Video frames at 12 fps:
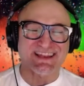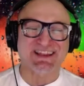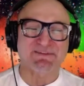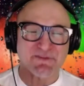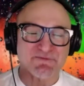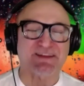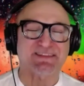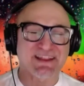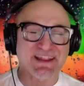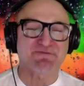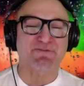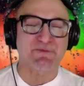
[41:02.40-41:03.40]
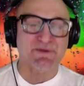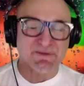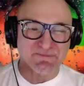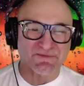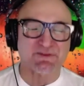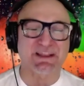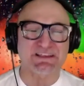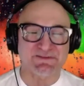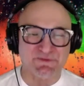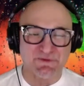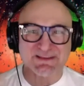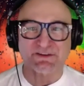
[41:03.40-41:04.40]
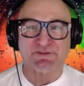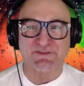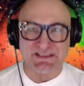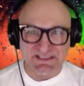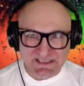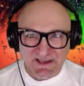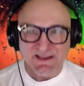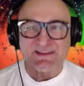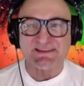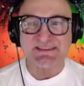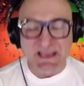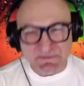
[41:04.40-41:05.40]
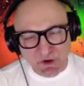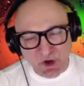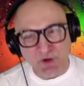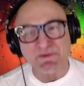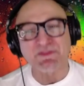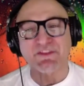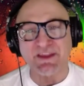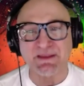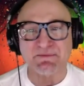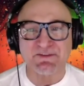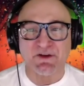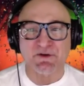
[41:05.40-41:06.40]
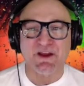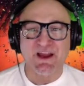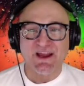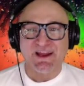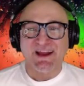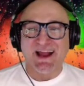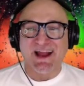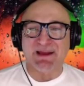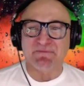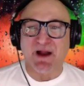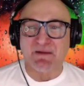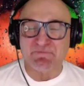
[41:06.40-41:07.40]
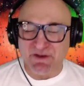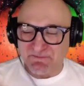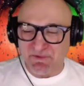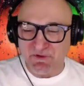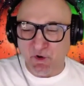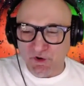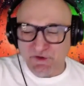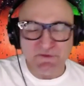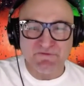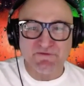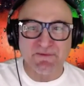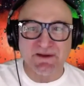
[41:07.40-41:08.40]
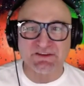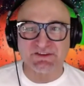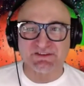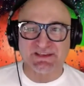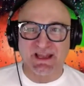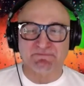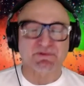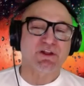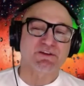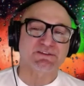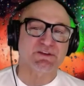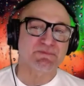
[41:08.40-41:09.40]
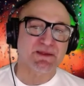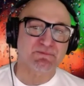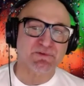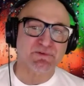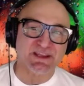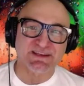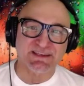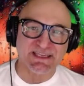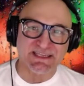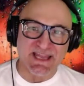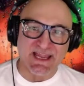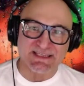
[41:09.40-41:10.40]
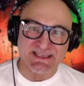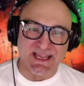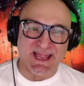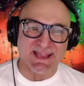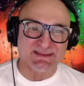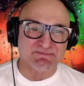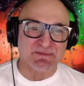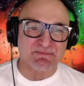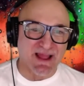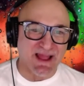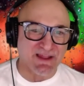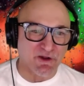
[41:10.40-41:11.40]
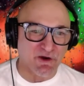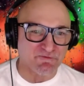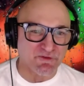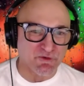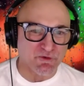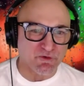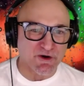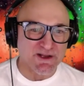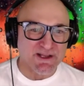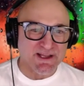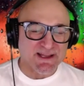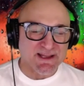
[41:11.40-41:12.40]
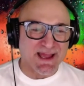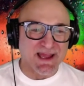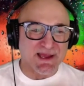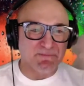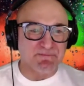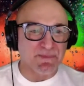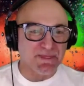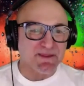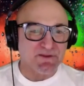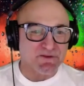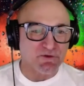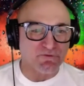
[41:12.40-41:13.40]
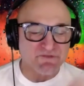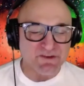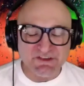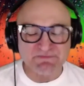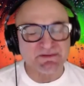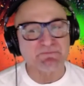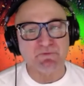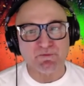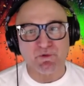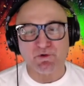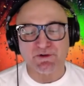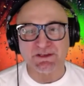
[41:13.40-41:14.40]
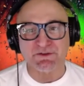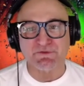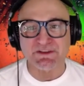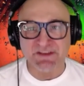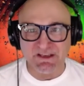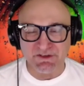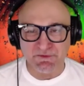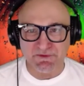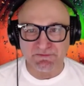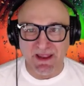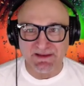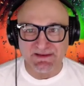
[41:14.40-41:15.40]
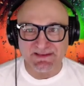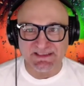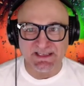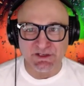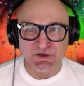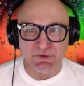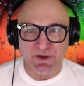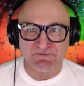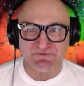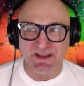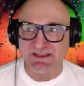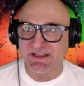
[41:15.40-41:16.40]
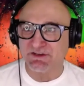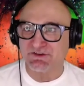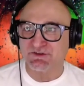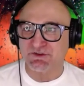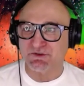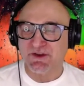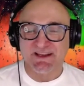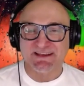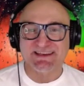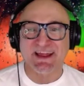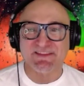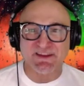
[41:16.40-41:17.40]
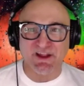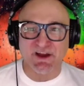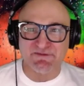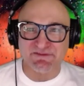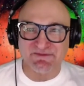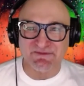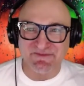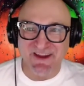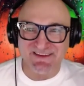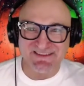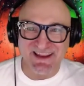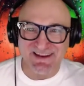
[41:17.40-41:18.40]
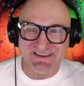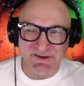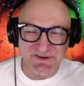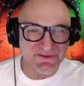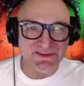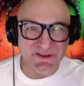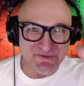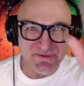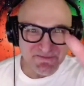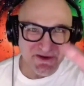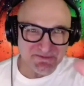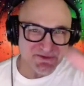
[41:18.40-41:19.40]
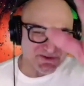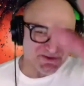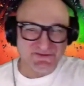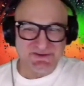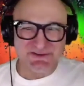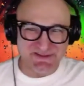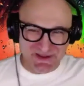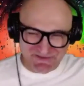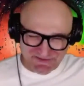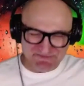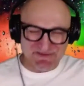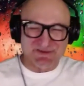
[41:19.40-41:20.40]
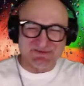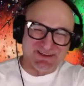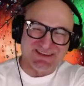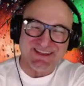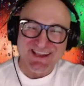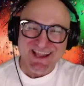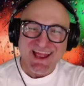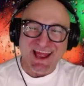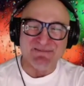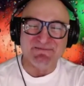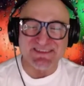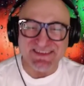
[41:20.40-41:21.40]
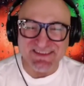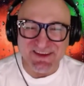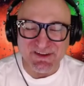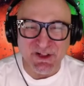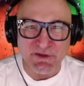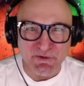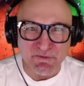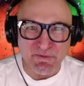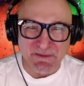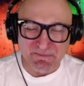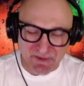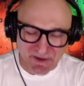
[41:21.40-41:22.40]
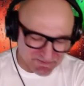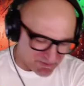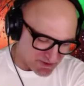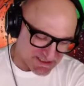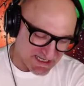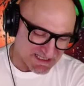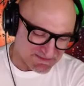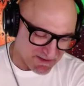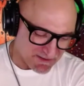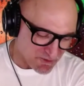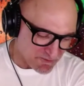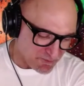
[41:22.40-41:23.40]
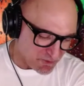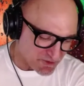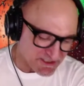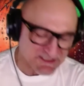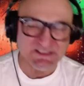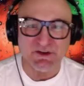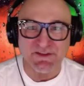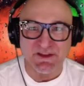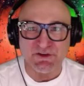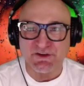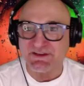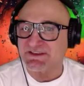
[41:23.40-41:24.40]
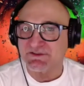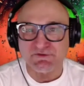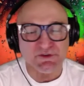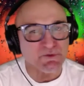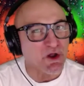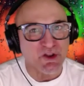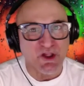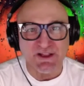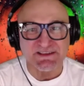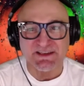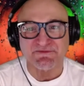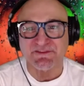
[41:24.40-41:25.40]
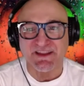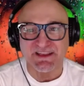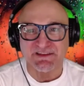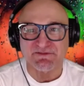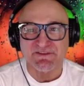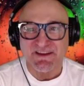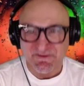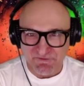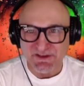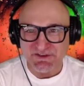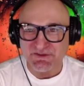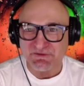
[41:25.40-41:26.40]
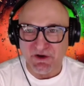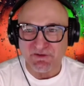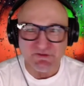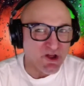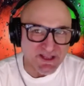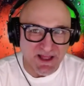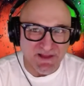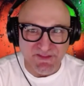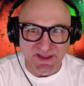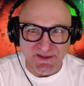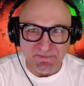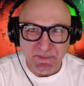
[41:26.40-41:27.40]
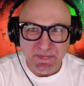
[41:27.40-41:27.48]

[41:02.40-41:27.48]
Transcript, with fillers: I love the fact that everyone I'm sort of interviewing has got these same common themes. So um, I'm going to put all your information down below so people can connect and be part of your, um, your vision, but more importantly, to reach out to you and, and see you if they need to. Now that I've found, I've told everyone that you're from Melbourne, or you've told everyone that you're from Melbourne. And um, this is a global web pop podcast, but more importantly, just know that you can still do online stuff and they can reach you online, can't they?